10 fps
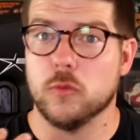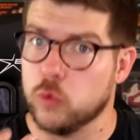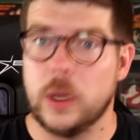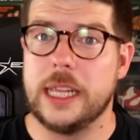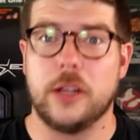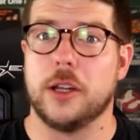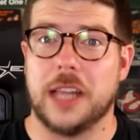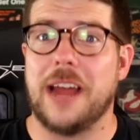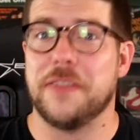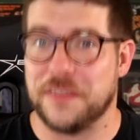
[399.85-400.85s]
really good
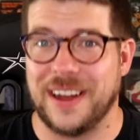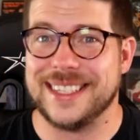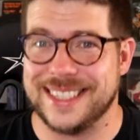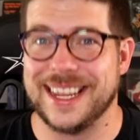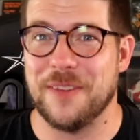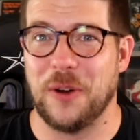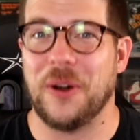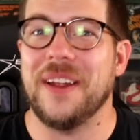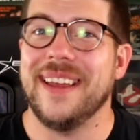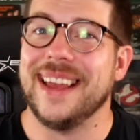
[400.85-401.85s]
life advice to give
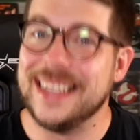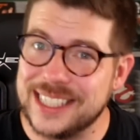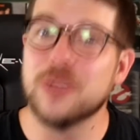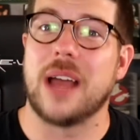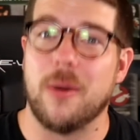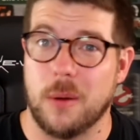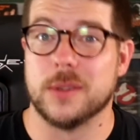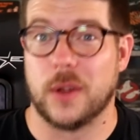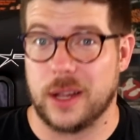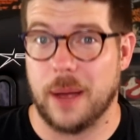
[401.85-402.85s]
her, he still got what
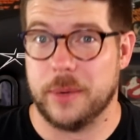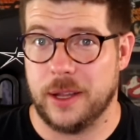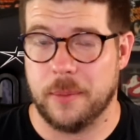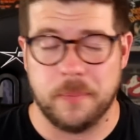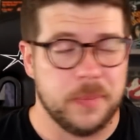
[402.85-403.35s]
was fucking coming to him.